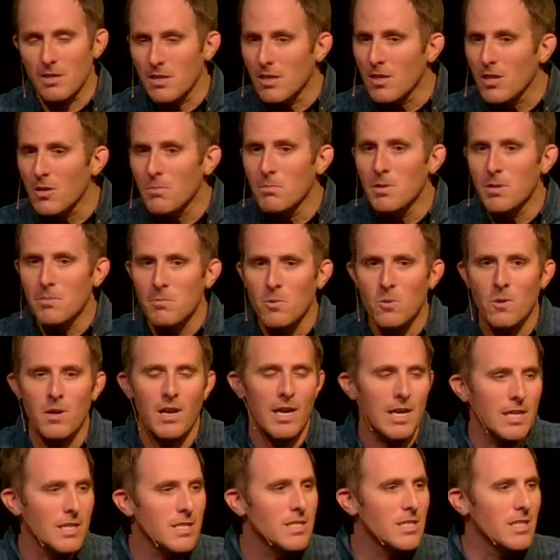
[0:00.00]
little bit more
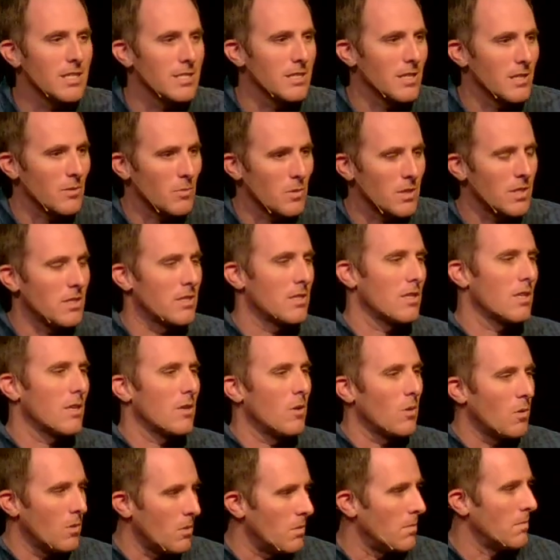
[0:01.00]
like Jesus, which is the
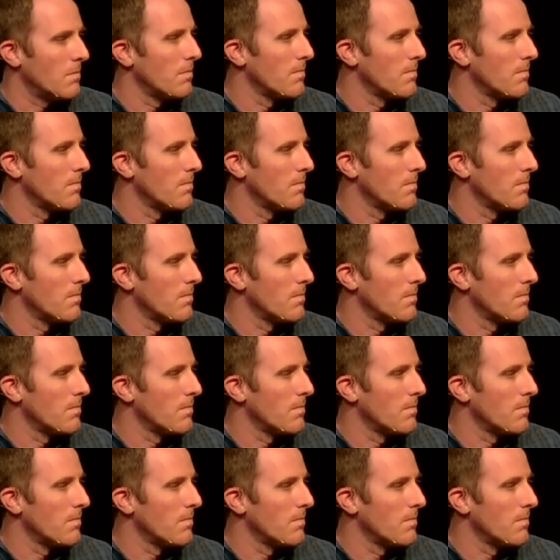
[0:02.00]
goal.